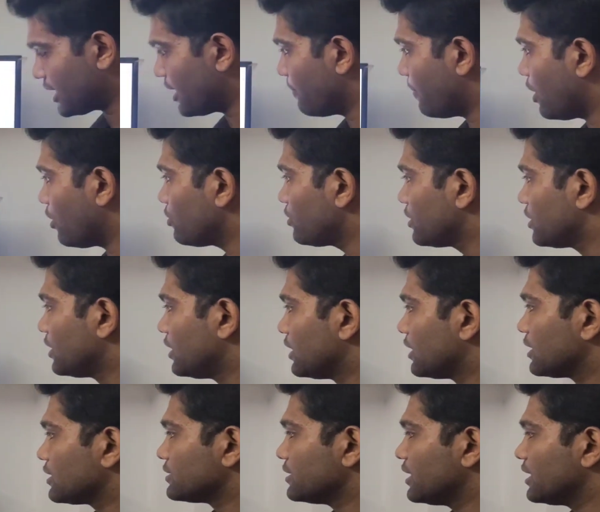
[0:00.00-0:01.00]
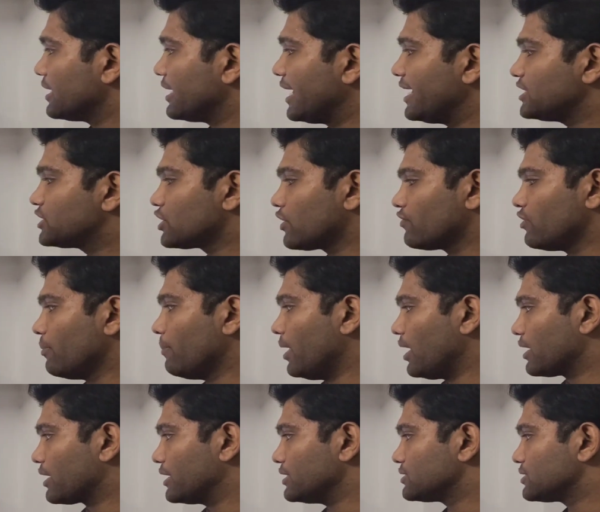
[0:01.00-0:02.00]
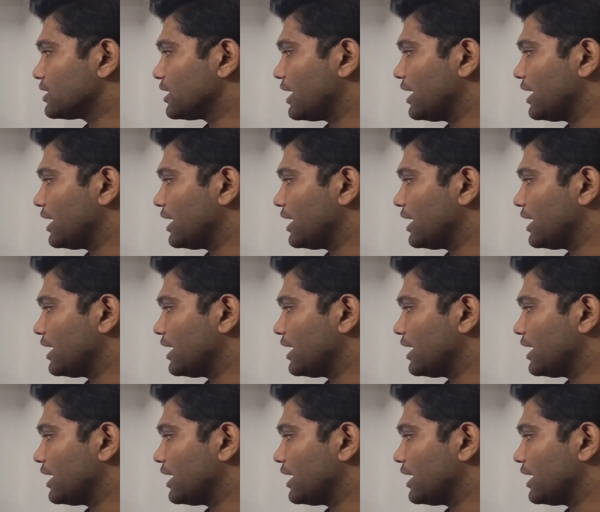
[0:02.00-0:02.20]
about the nature of the markets.